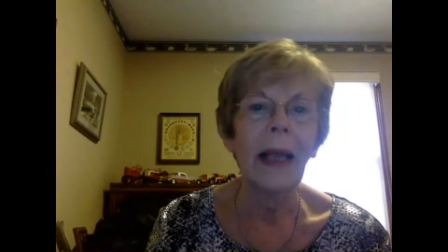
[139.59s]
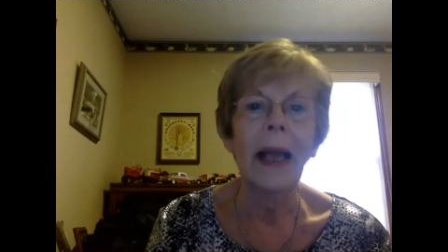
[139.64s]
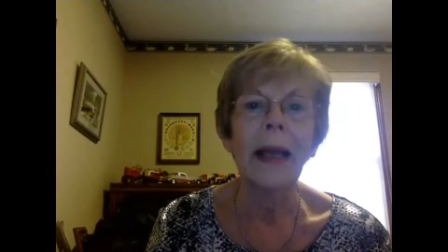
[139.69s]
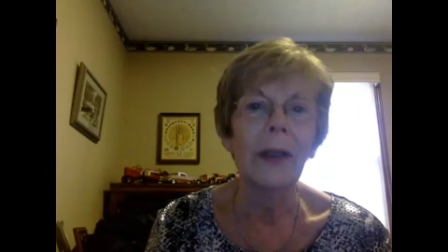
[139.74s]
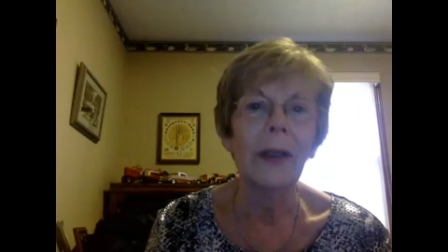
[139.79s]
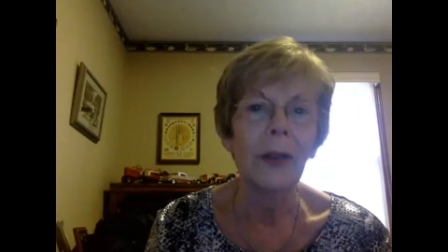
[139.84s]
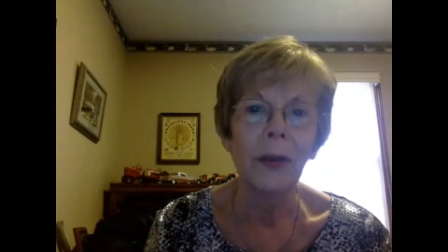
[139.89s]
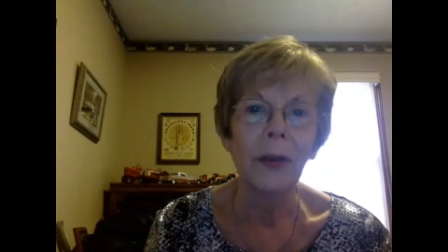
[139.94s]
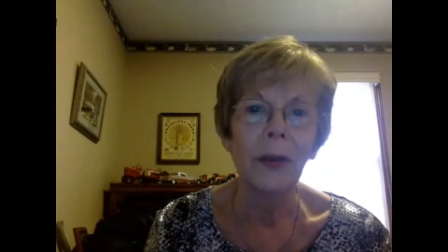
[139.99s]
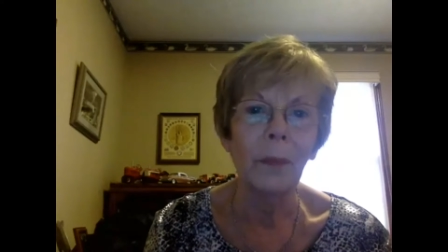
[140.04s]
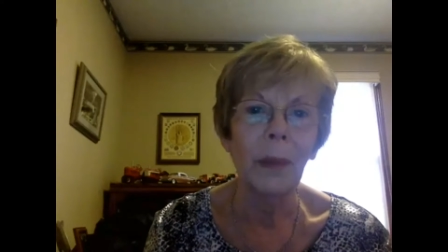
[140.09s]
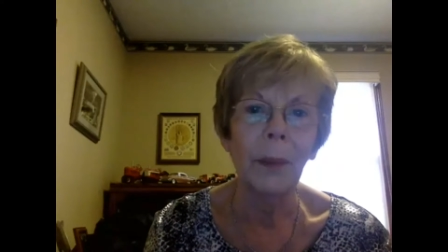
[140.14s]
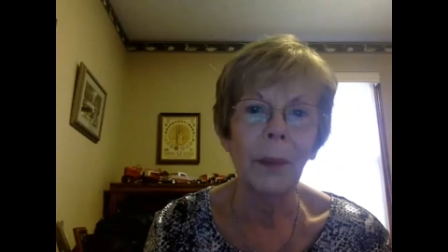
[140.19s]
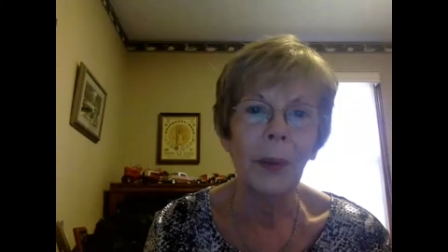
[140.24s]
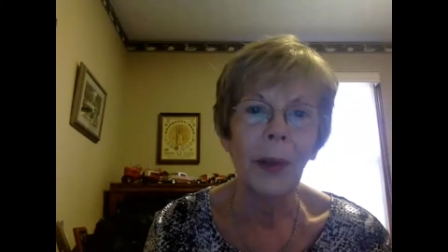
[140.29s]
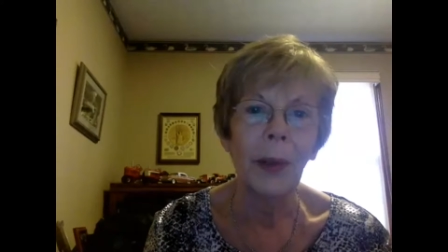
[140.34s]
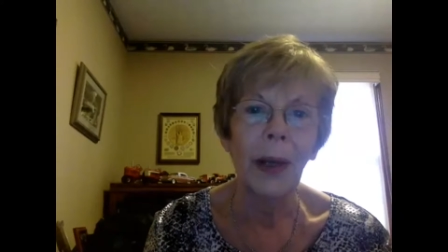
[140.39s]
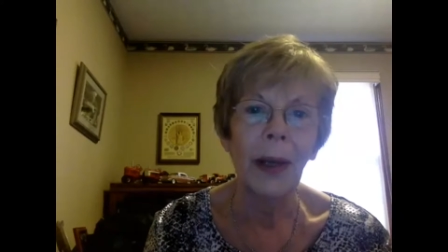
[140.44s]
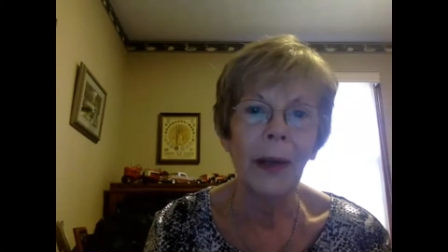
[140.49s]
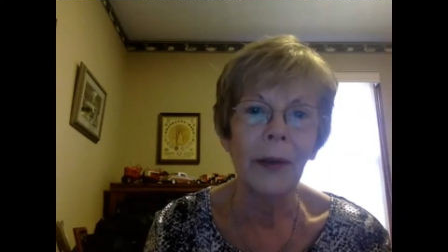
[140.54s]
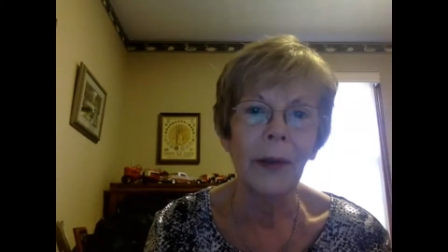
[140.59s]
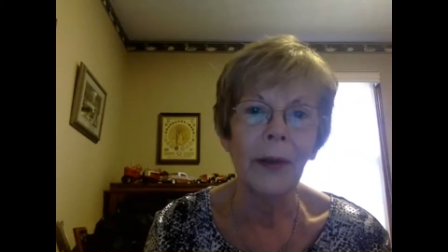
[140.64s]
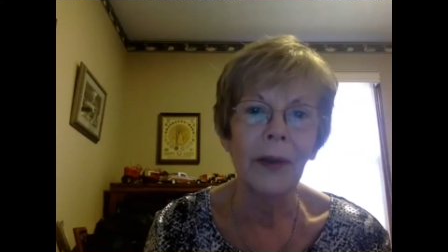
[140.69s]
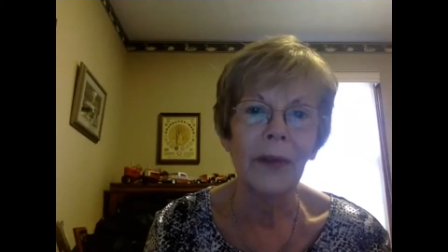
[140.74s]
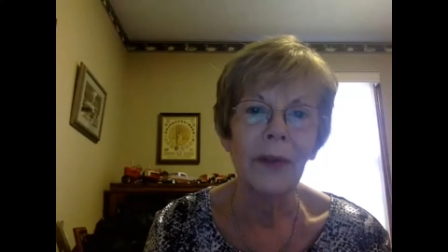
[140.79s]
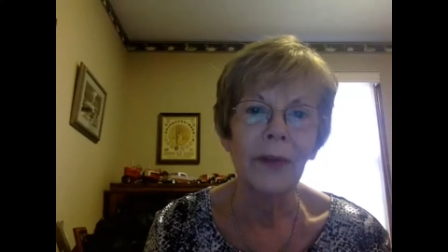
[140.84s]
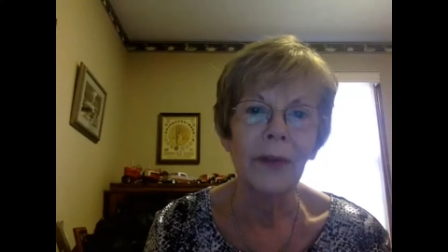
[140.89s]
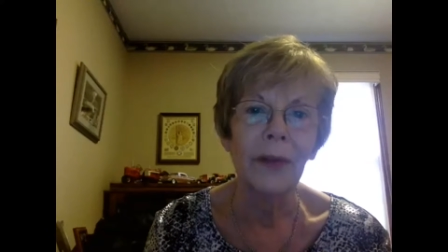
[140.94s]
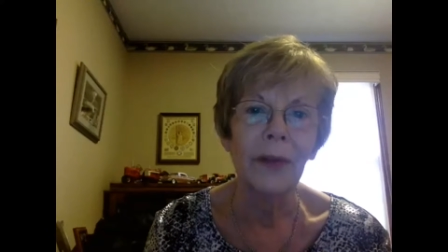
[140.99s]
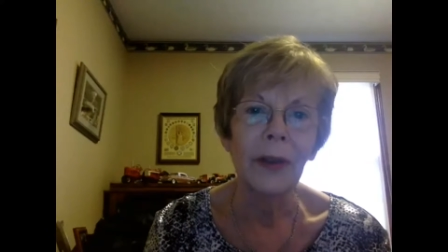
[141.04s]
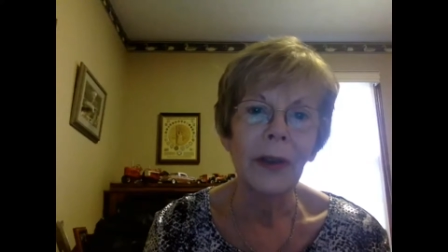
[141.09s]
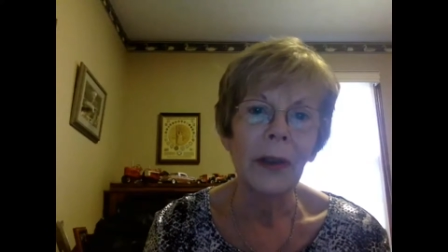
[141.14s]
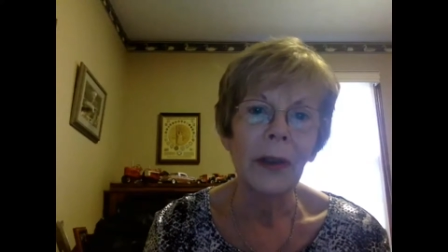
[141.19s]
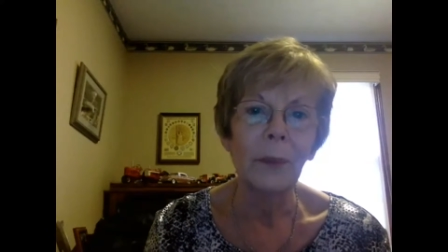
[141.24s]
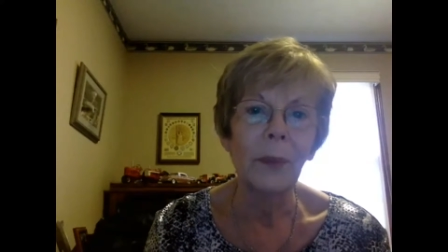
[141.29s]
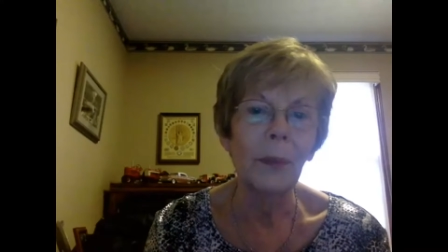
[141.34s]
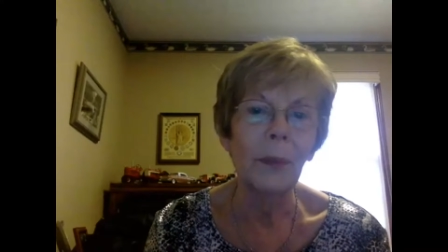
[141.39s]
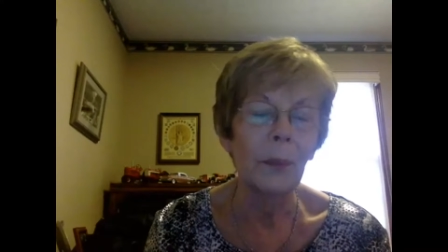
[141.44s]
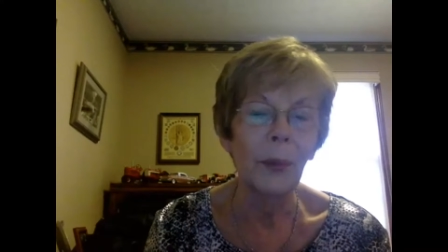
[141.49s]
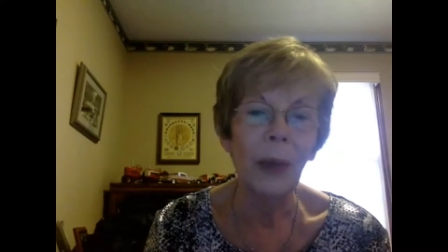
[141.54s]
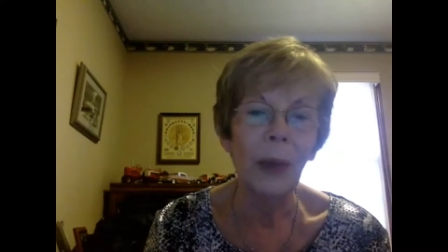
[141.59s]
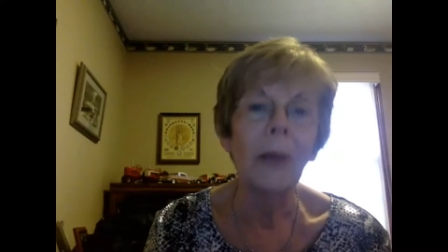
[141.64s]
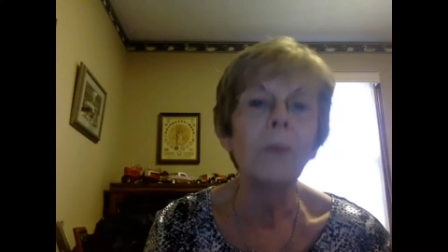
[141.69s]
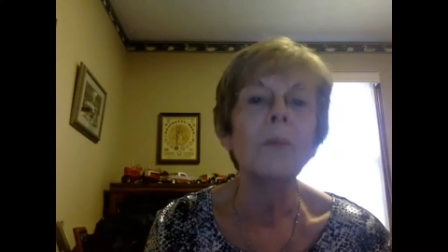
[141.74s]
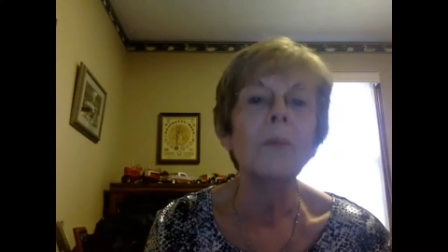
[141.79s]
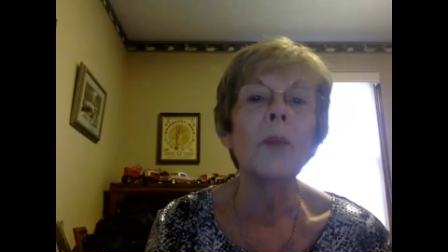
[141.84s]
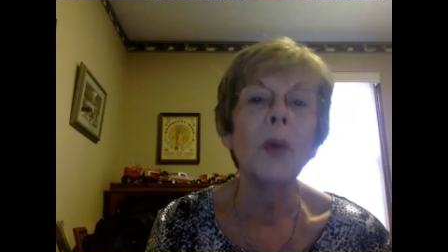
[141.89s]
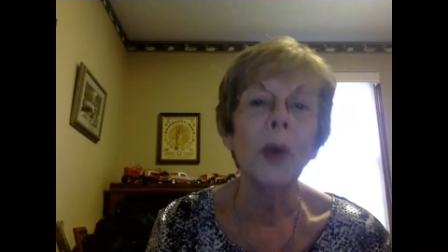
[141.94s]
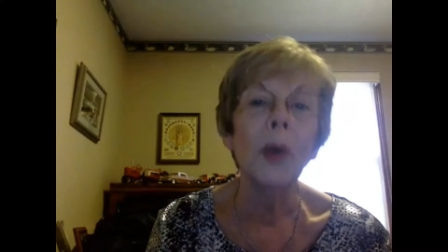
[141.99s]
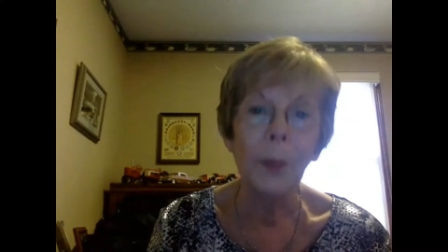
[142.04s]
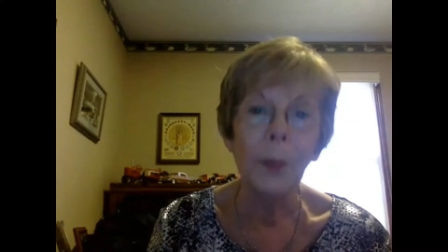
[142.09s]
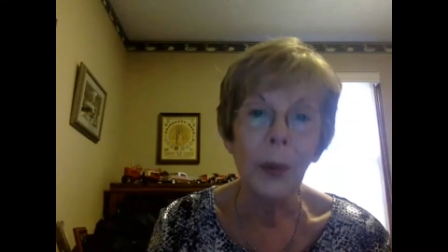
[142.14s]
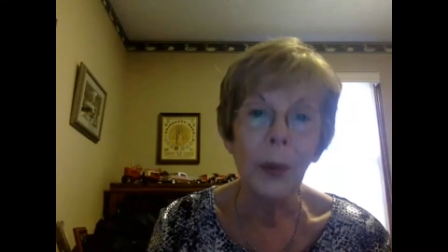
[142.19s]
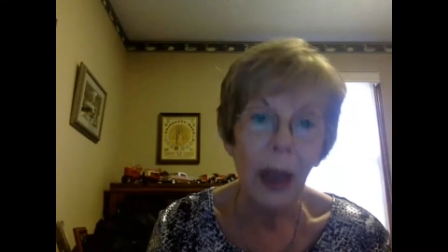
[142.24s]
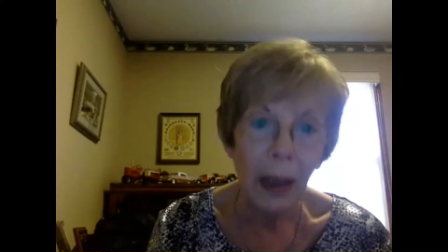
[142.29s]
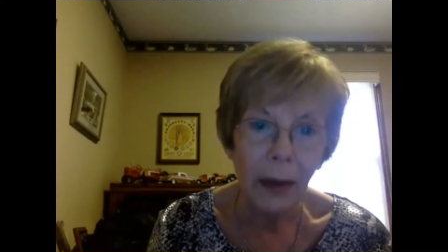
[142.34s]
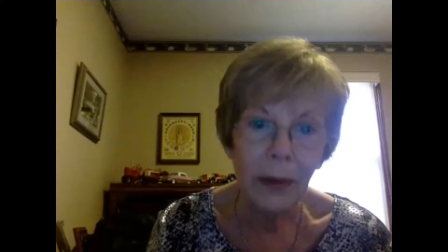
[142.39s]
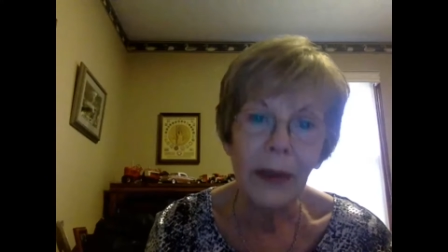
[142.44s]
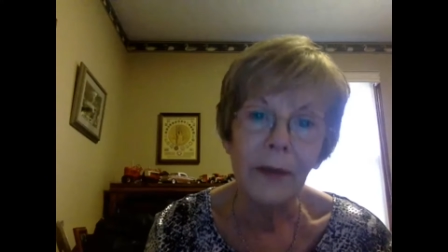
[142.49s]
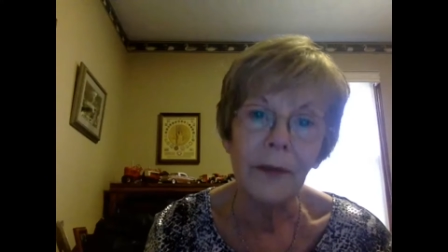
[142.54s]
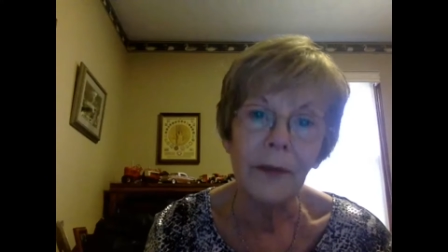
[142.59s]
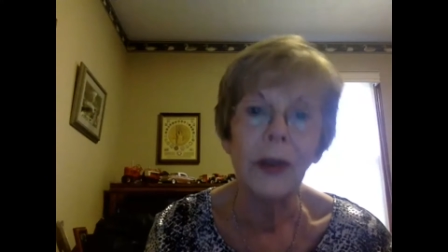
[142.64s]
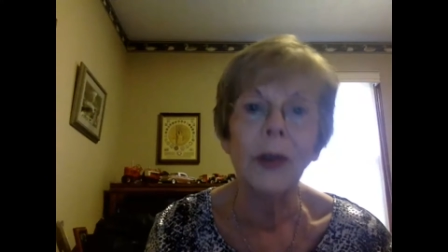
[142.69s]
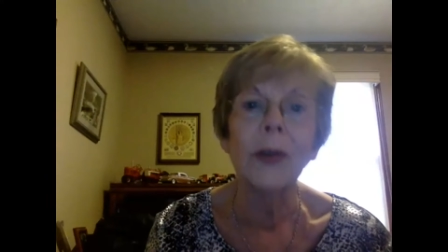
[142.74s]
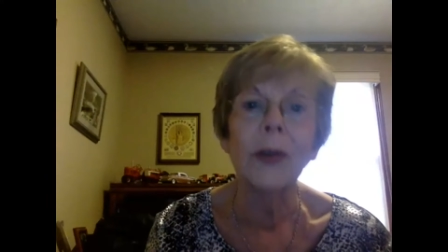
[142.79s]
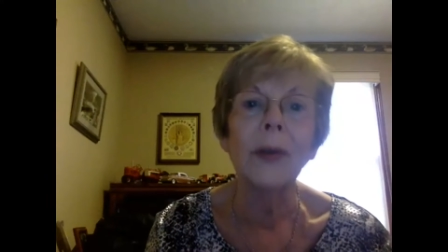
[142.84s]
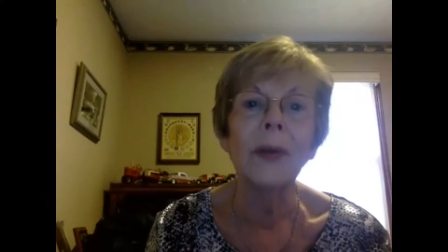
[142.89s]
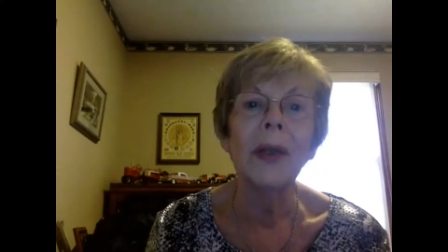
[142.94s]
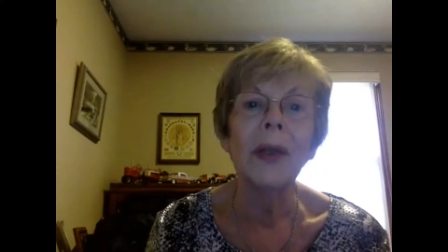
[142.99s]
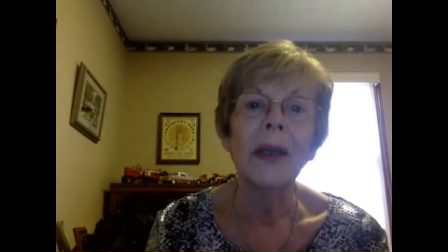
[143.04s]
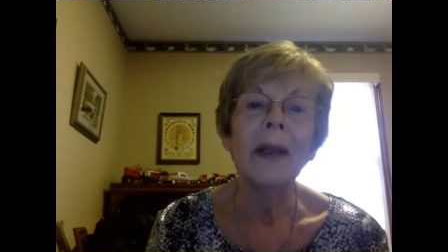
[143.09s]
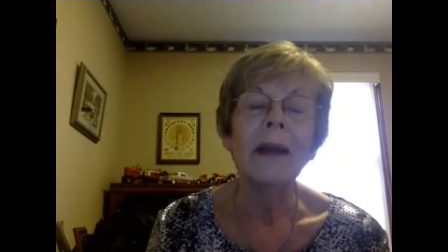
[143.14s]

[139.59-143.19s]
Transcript: I couldn't be prouder of her, more proud of you